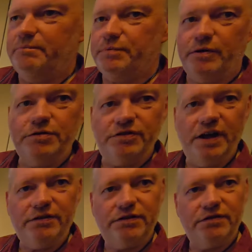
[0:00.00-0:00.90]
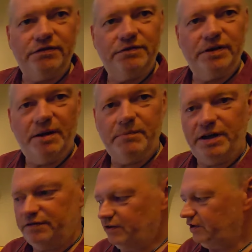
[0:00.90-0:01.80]
process that
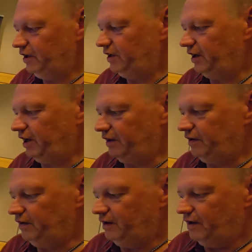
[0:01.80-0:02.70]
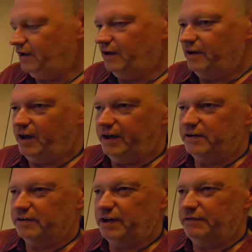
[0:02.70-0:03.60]
basically can
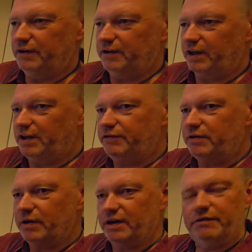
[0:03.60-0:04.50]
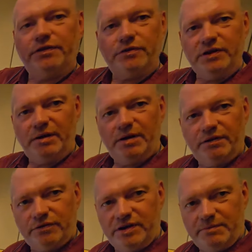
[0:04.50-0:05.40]
either give give you kind of a three uh,
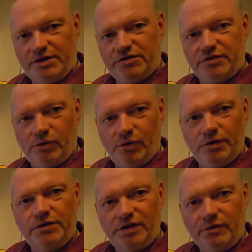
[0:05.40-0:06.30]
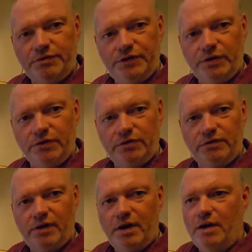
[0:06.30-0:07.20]
three dimensional sound field
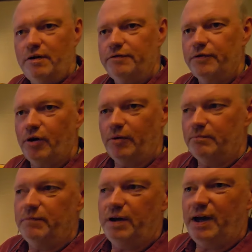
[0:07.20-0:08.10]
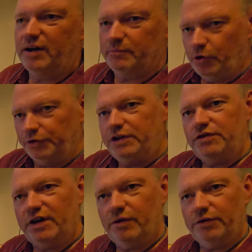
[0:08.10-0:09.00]
from either multi
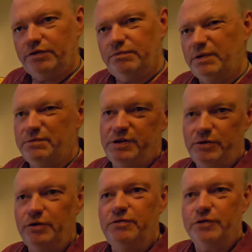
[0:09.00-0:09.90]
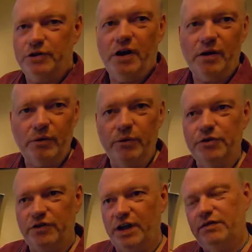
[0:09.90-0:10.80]
channels, which we use for Yarlung
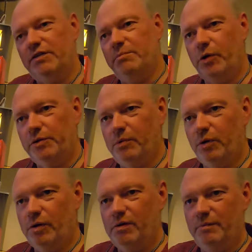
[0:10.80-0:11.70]
on stage with multiple